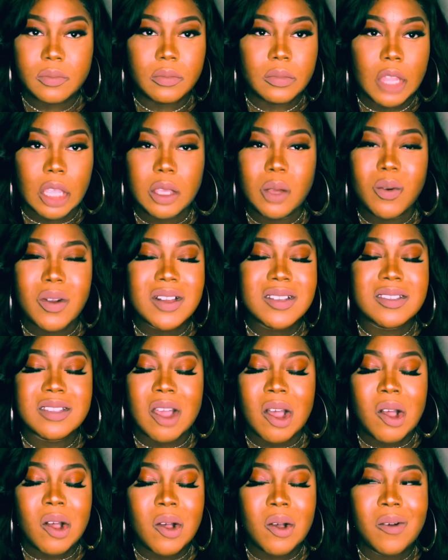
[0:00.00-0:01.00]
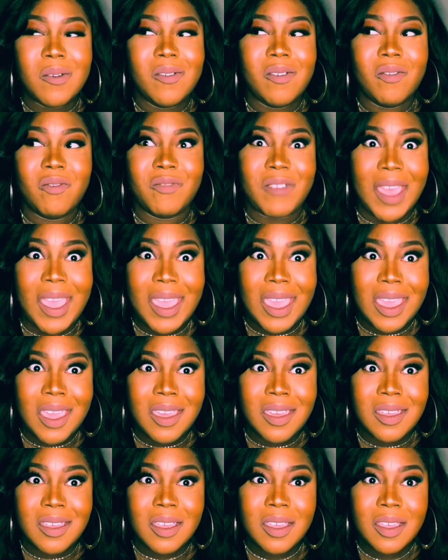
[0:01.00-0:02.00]
You are so
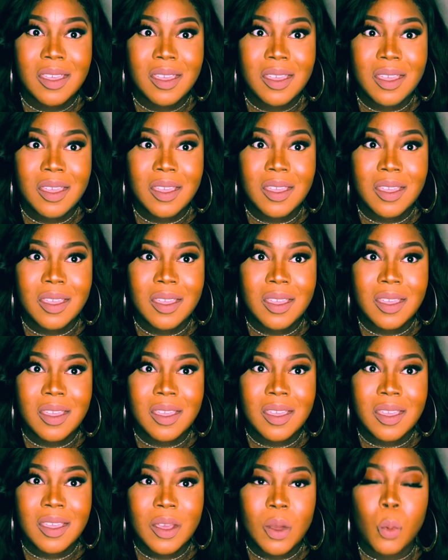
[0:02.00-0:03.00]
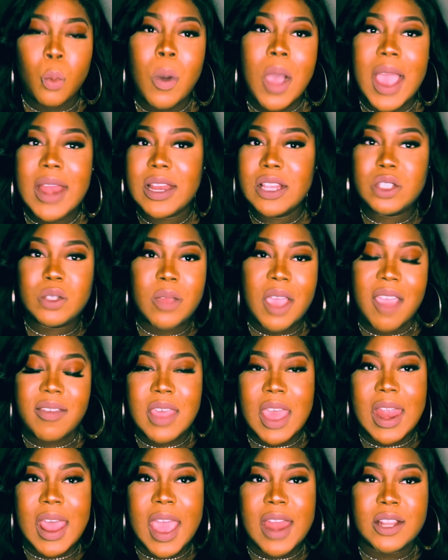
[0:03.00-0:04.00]
fake. Why didn't you have
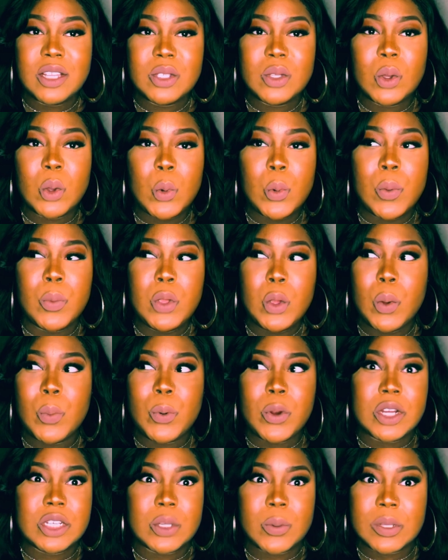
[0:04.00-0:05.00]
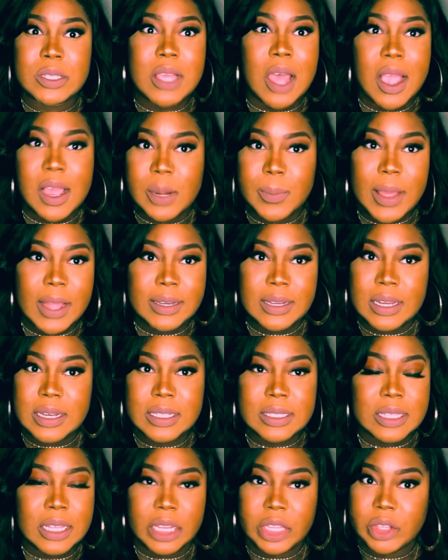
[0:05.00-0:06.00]
that attitude when you and Porsha were talking about Dennis
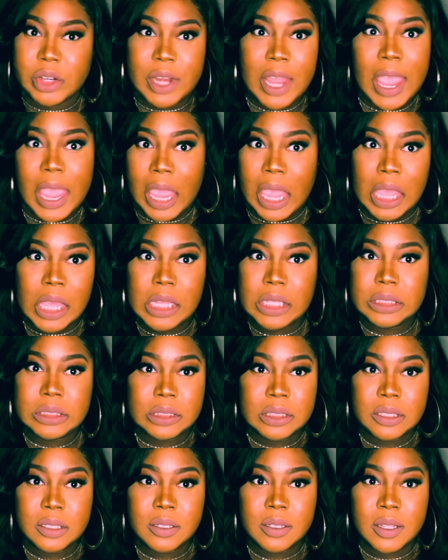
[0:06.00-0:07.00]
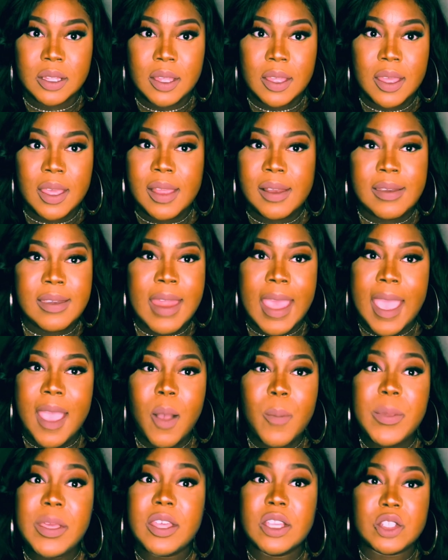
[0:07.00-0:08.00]
the other day? Now,
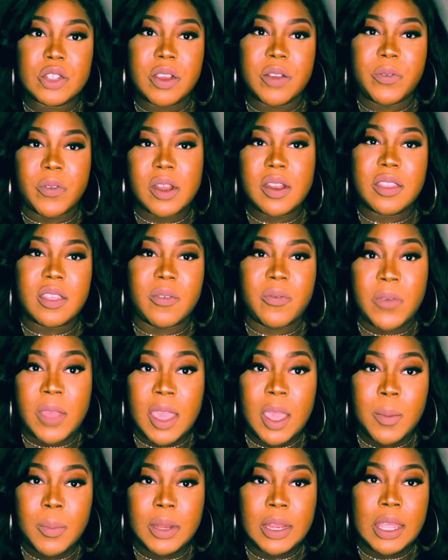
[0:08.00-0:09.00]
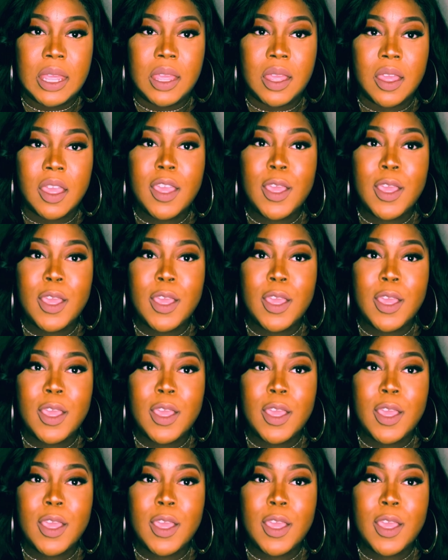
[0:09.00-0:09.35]
because you're in front of the family